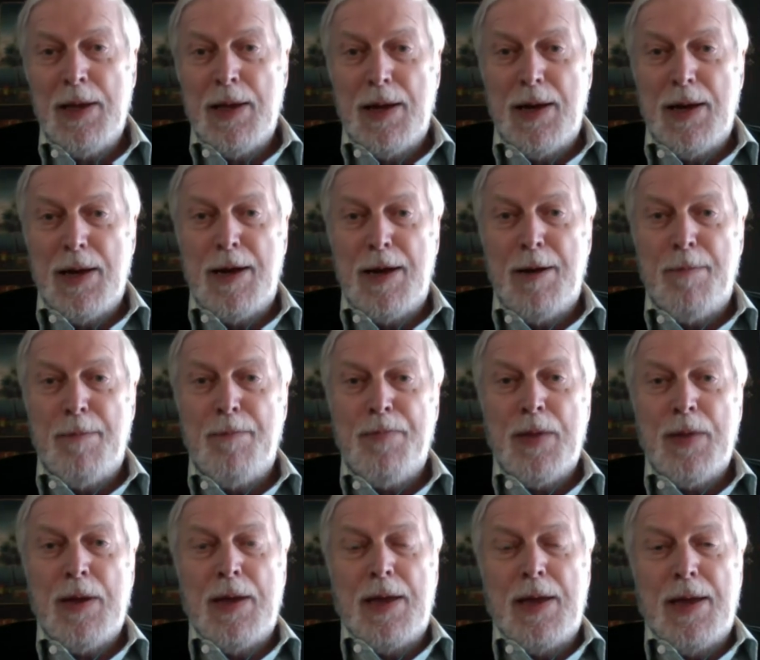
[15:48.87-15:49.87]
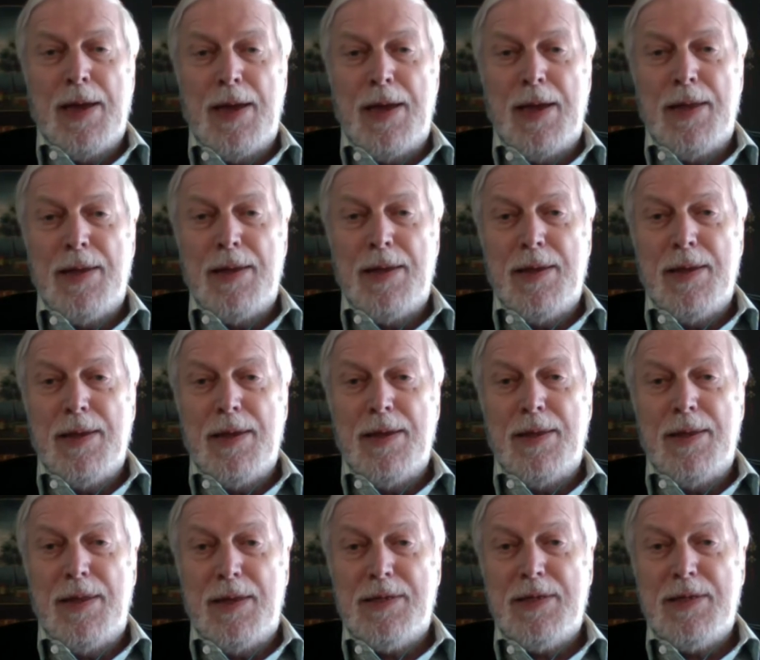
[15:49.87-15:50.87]
Um, and uh,
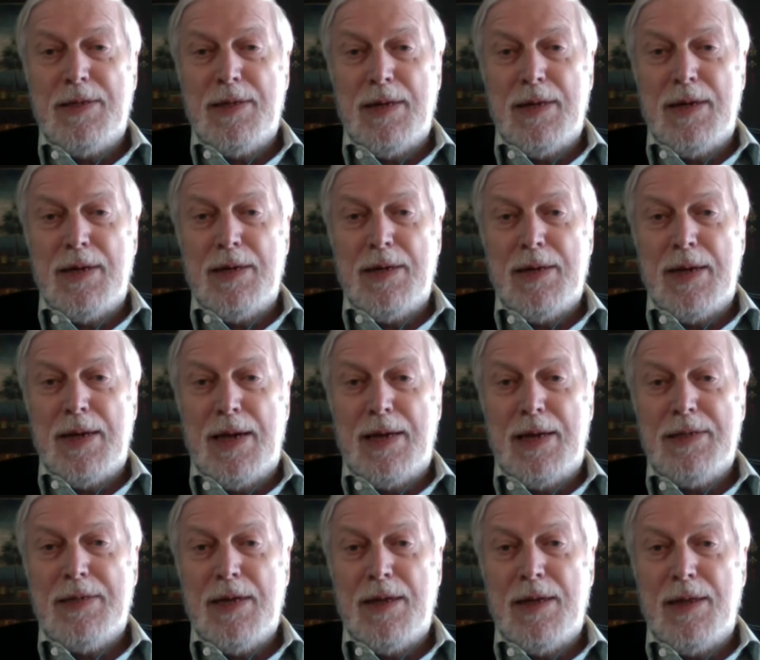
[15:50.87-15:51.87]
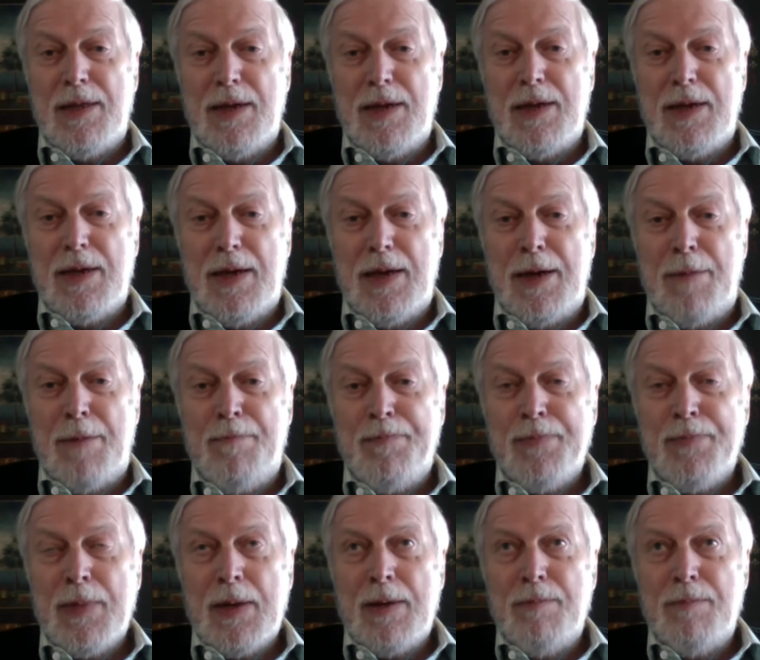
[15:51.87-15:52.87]
this uh, has, I think, um,
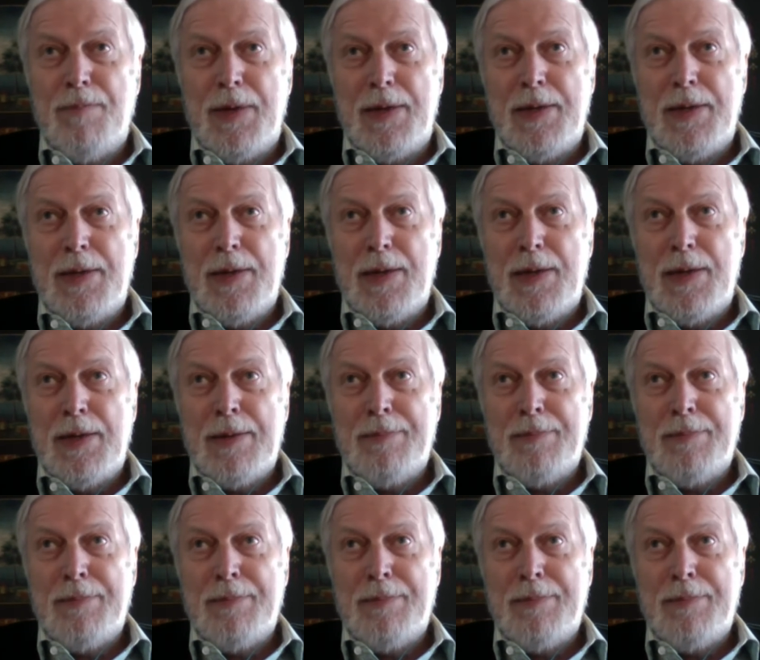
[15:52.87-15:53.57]
been uh,